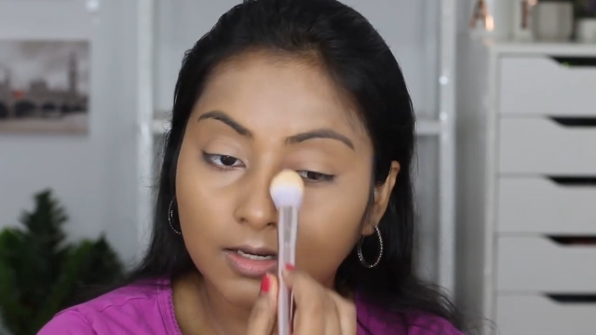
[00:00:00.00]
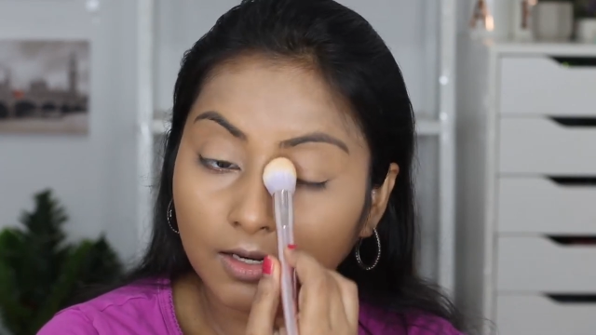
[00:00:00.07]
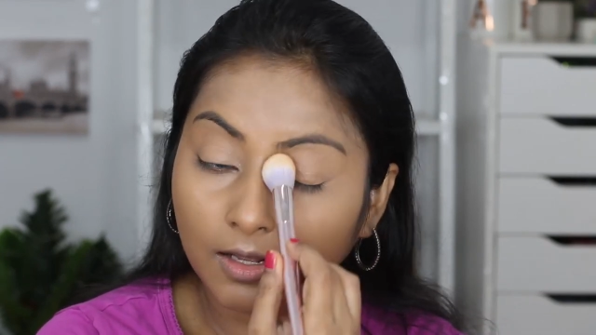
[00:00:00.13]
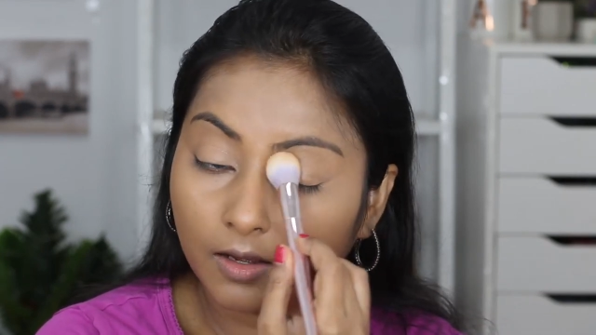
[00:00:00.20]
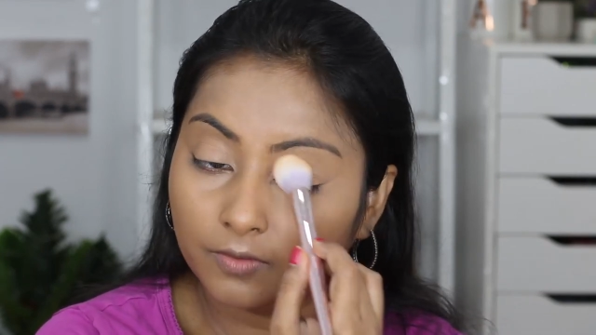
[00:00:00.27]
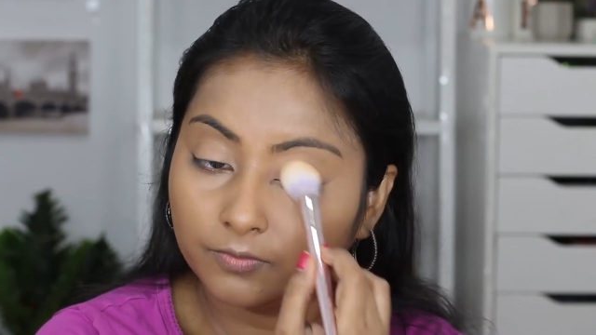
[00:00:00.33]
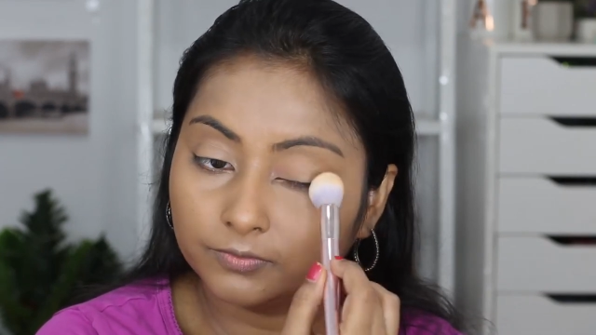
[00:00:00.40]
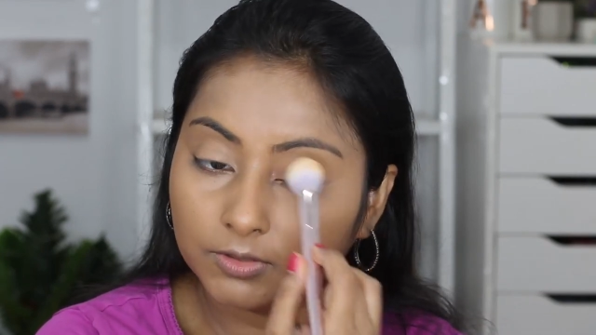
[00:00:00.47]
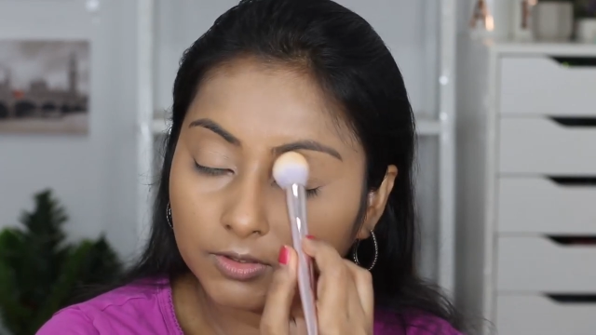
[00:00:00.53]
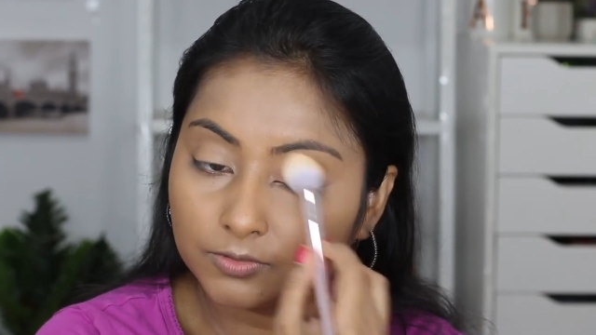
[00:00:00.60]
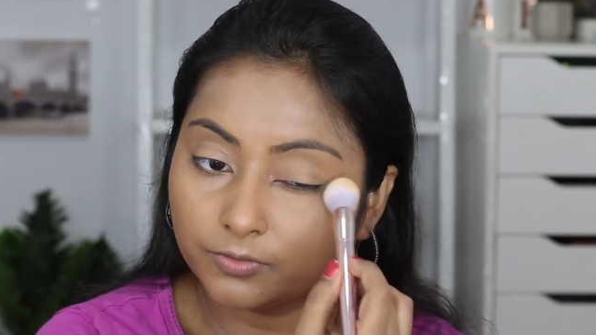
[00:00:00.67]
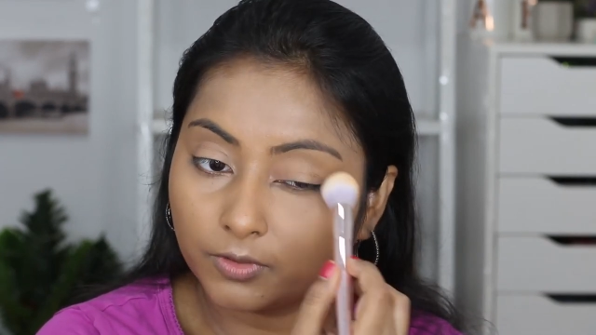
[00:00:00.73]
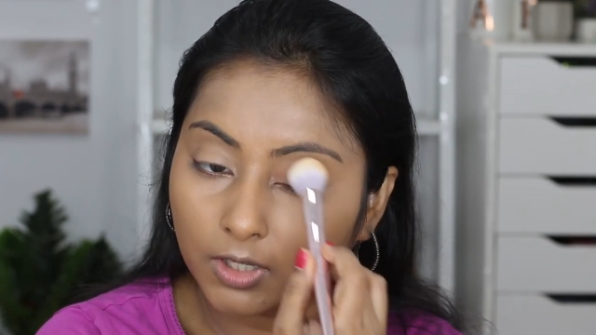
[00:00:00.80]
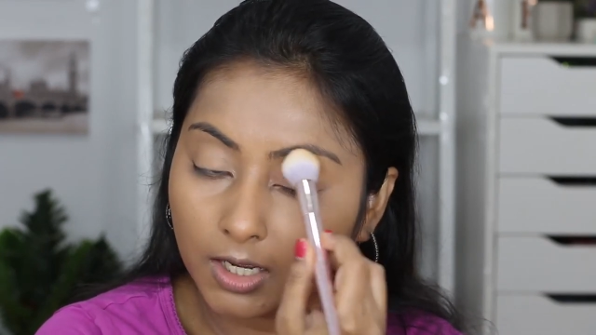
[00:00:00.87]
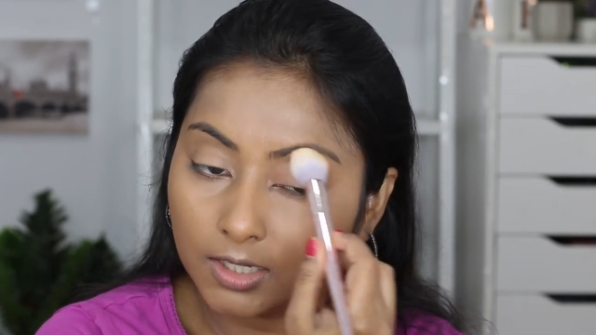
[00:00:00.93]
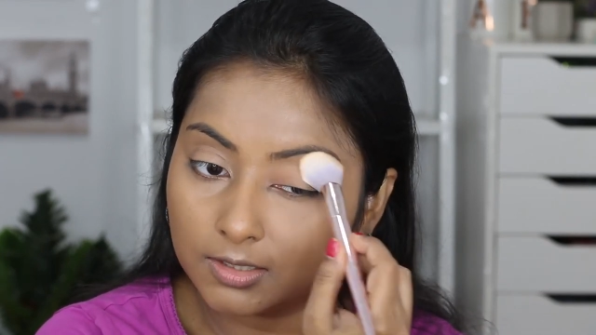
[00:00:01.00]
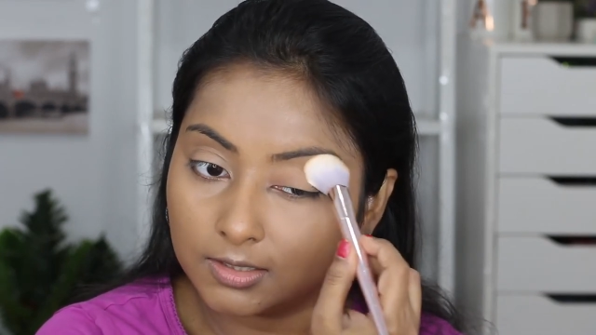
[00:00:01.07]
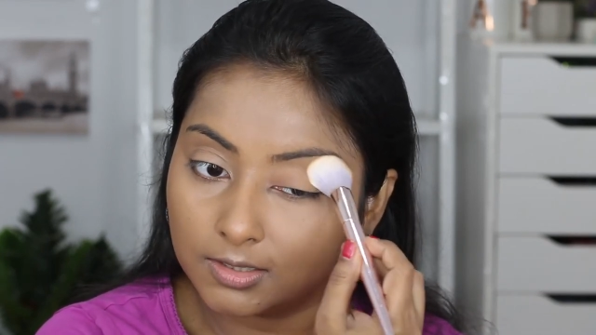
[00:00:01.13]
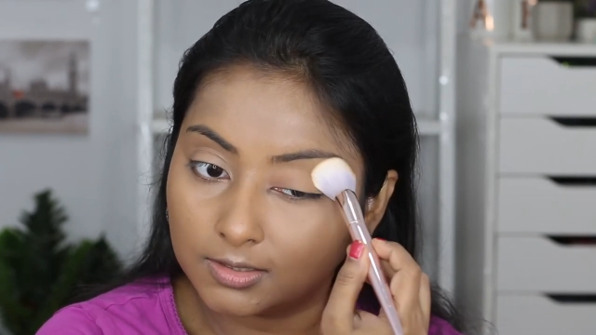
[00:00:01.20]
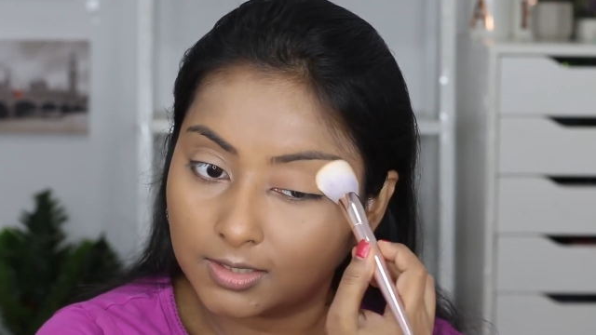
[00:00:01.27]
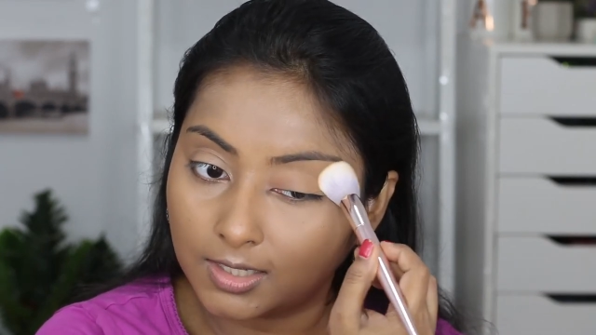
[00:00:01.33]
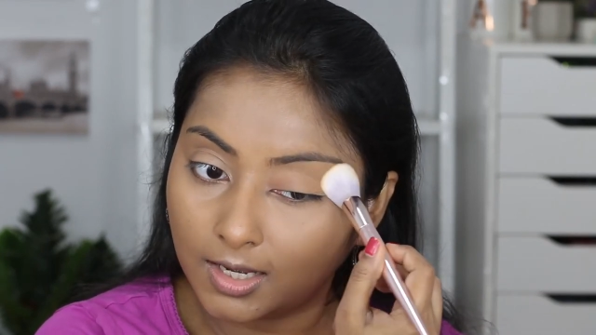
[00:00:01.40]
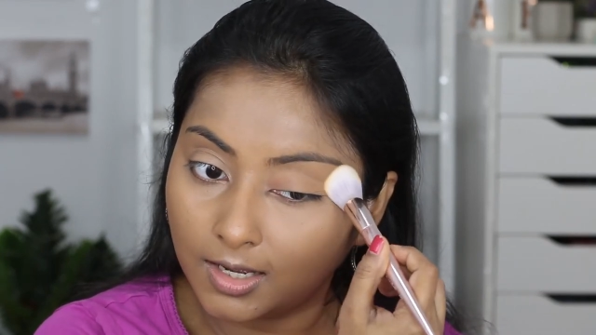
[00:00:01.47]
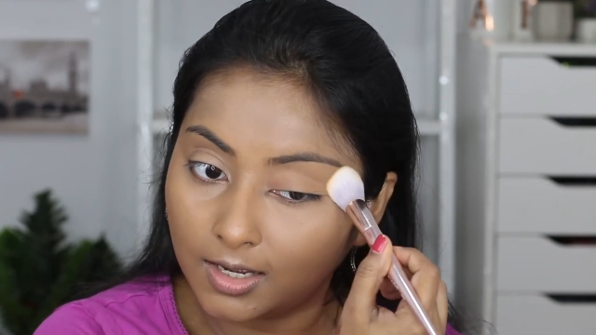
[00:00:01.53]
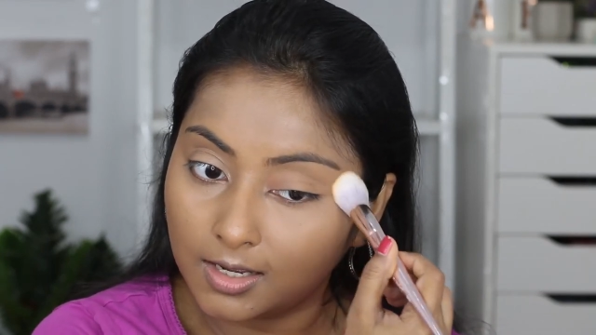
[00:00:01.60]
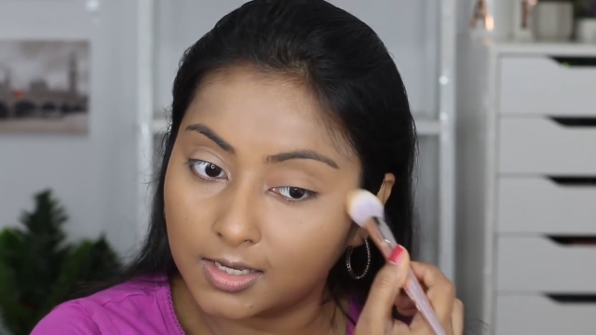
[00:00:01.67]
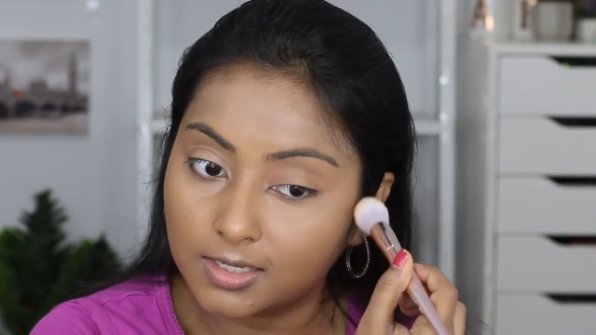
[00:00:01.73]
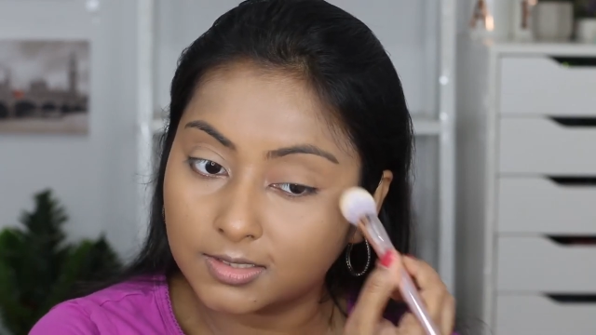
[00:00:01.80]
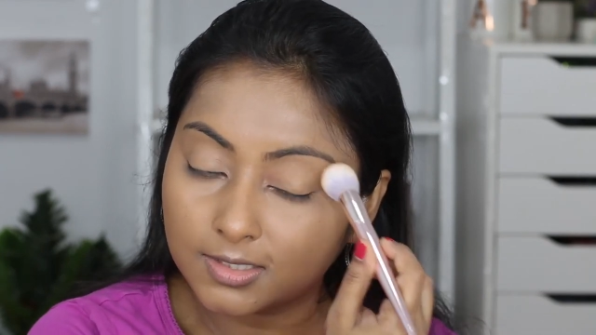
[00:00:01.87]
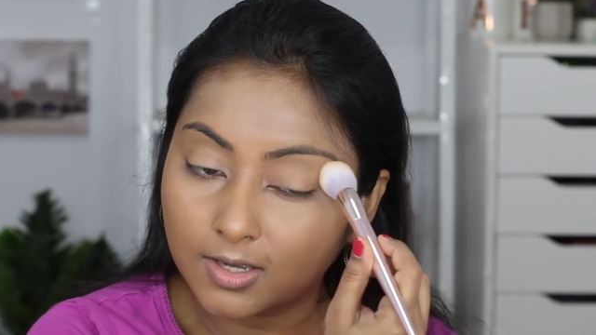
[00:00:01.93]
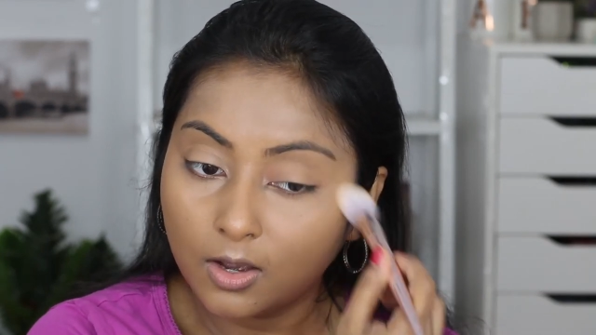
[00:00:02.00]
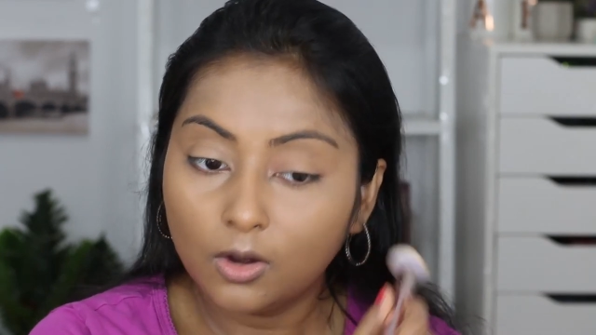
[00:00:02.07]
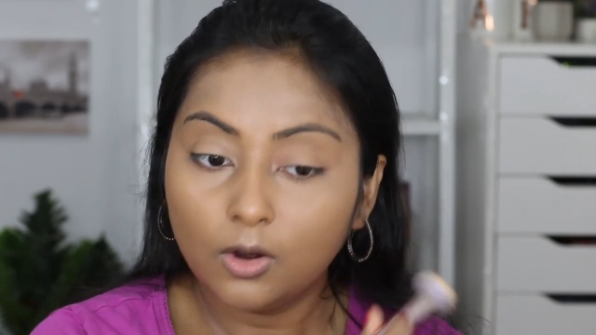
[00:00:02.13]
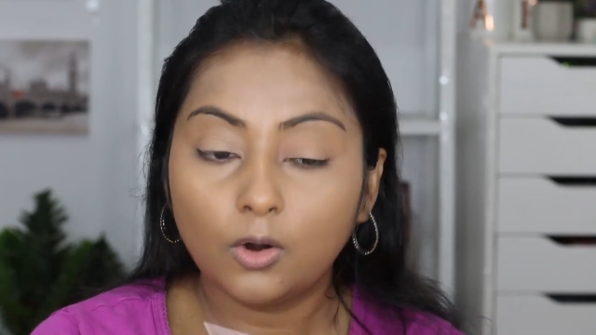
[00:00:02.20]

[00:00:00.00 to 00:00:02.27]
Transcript: love this for underneath the eyes